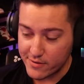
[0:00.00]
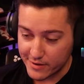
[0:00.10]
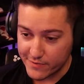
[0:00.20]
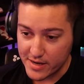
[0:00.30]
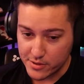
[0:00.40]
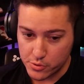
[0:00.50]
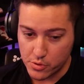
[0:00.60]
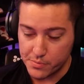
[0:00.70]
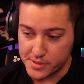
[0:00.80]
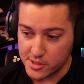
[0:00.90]
like fight
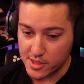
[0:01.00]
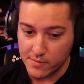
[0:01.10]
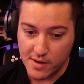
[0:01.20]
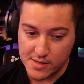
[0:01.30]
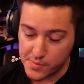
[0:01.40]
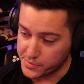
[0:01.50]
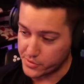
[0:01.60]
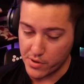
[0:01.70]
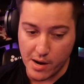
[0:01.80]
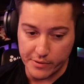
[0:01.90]
control positioning wise people
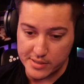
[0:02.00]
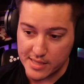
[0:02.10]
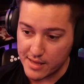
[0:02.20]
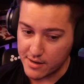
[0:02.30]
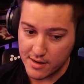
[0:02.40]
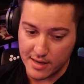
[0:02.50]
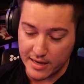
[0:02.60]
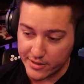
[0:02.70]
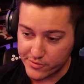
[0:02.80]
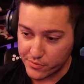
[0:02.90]
do not want to stand in it
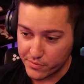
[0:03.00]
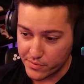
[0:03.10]
and it's